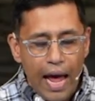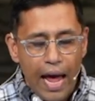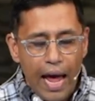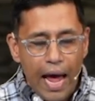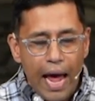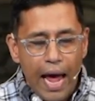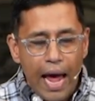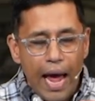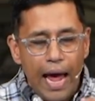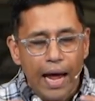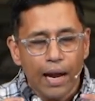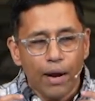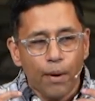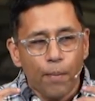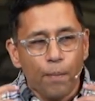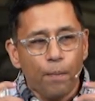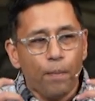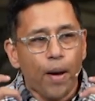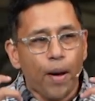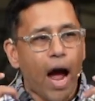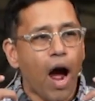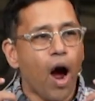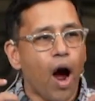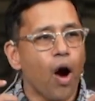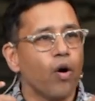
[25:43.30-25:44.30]
And a
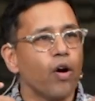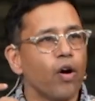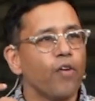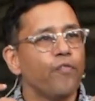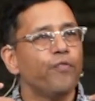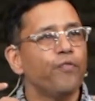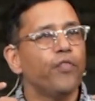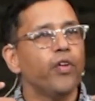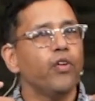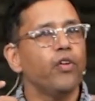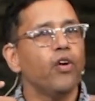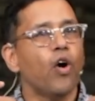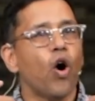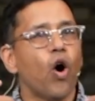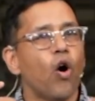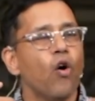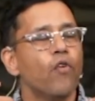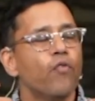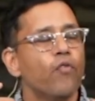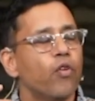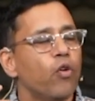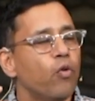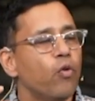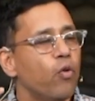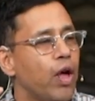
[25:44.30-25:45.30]
powerful,
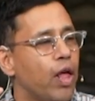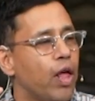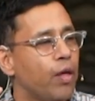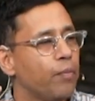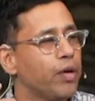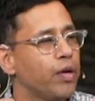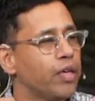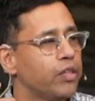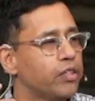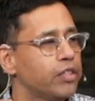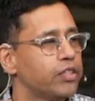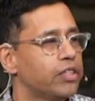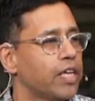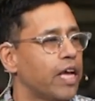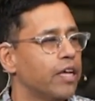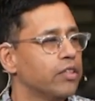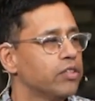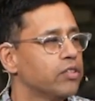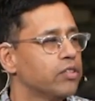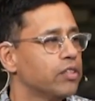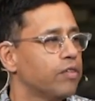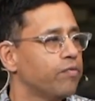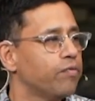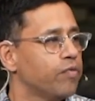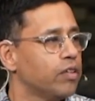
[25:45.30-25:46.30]
overwhelming
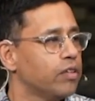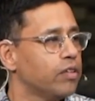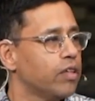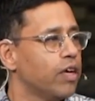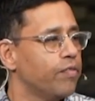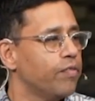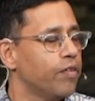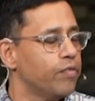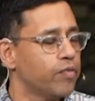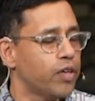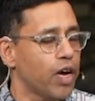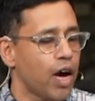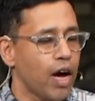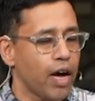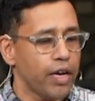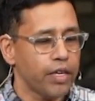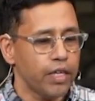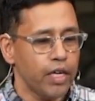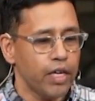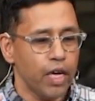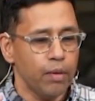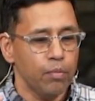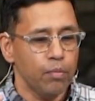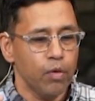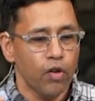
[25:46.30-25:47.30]
sense of the love of God
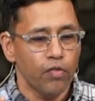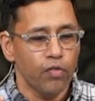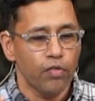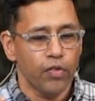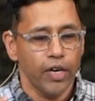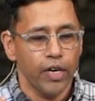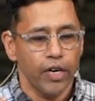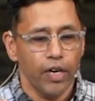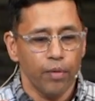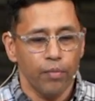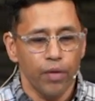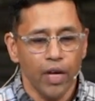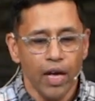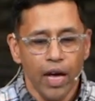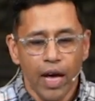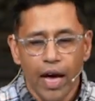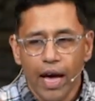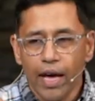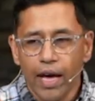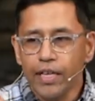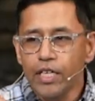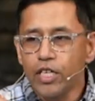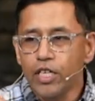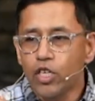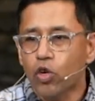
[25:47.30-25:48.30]
came over him,
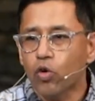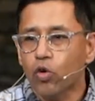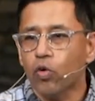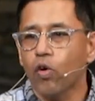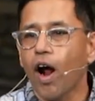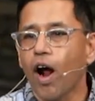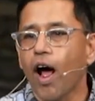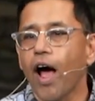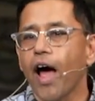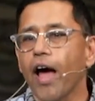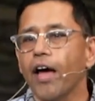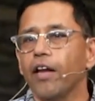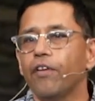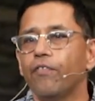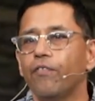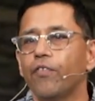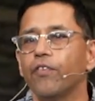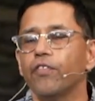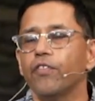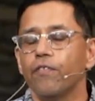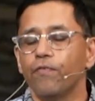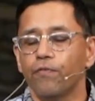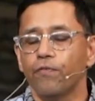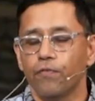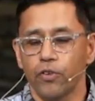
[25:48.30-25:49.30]
and he cried for
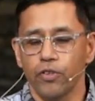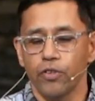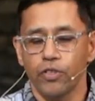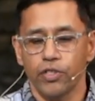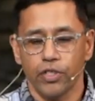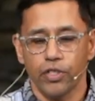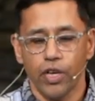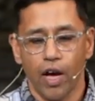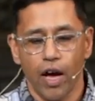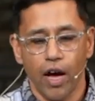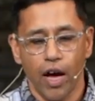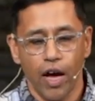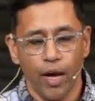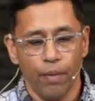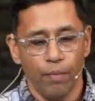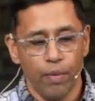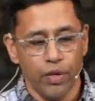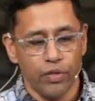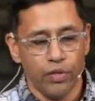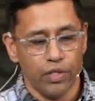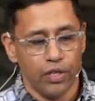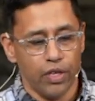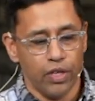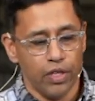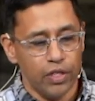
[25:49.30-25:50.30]
the first time as
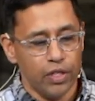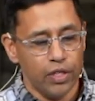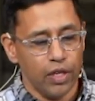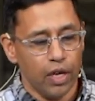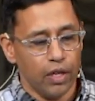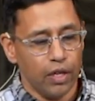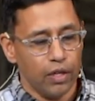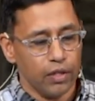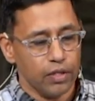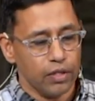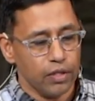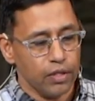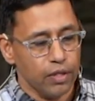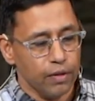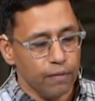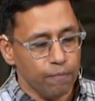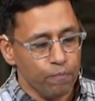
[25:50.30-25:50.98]
an adult.